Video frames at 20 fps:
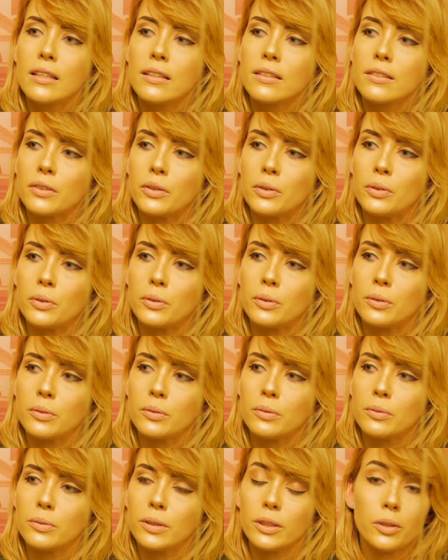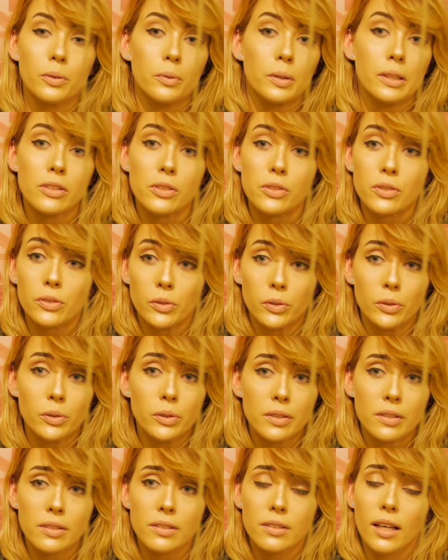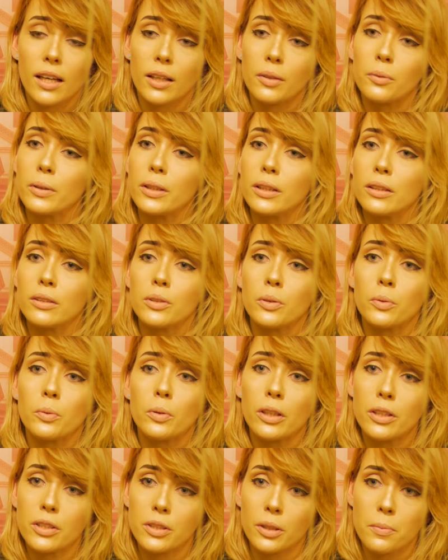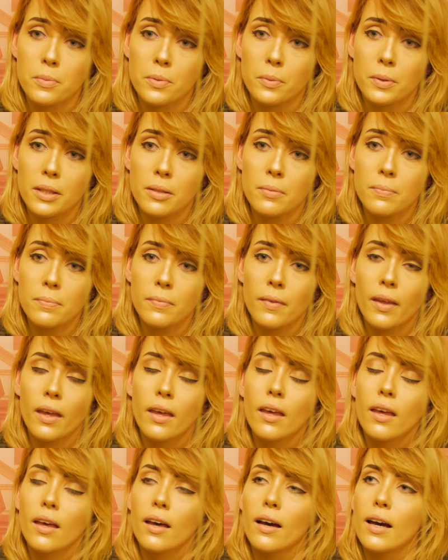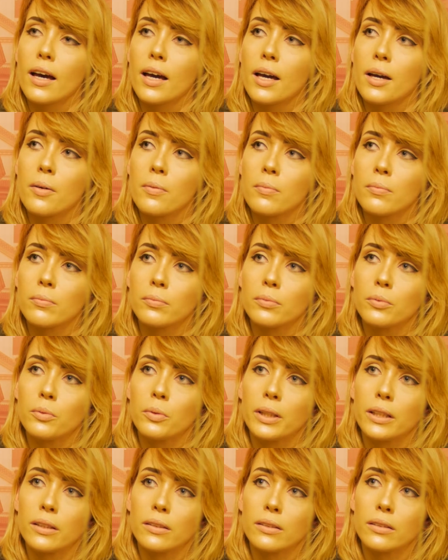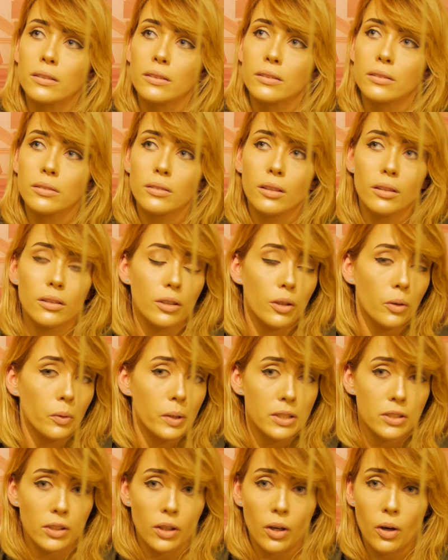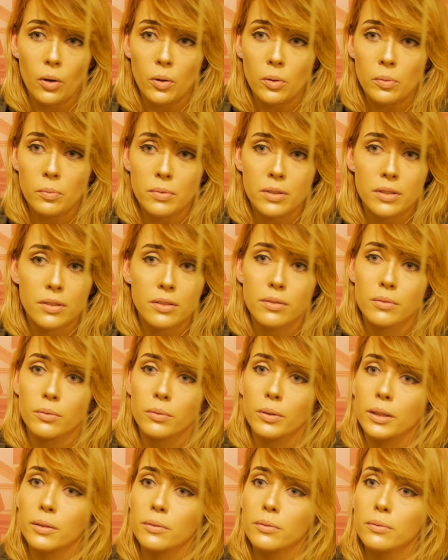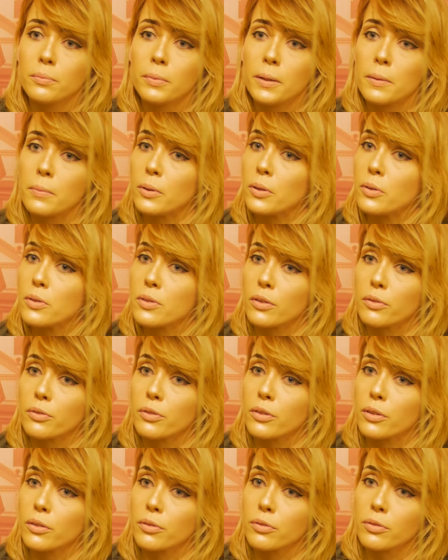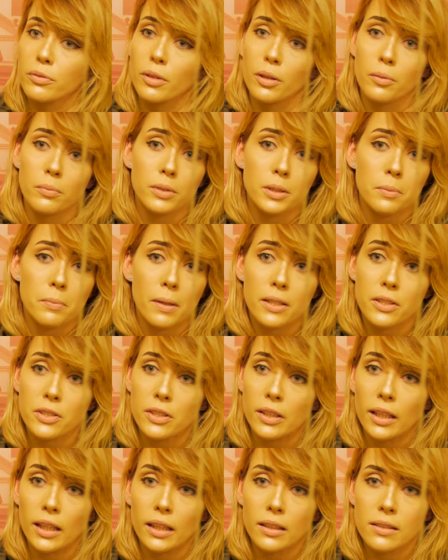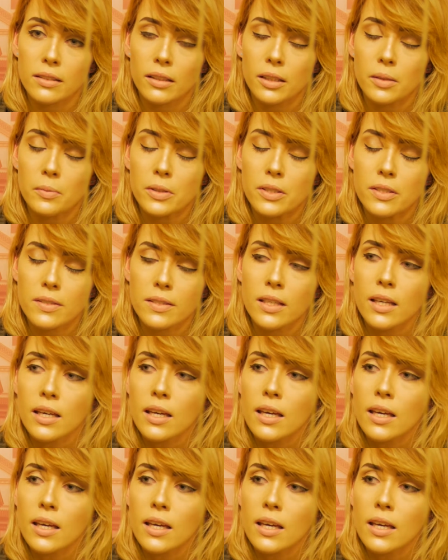So we'll go into schools and we'll do workshops with them. We'll go into homes with people who suffer from dementia and Alzheimer's.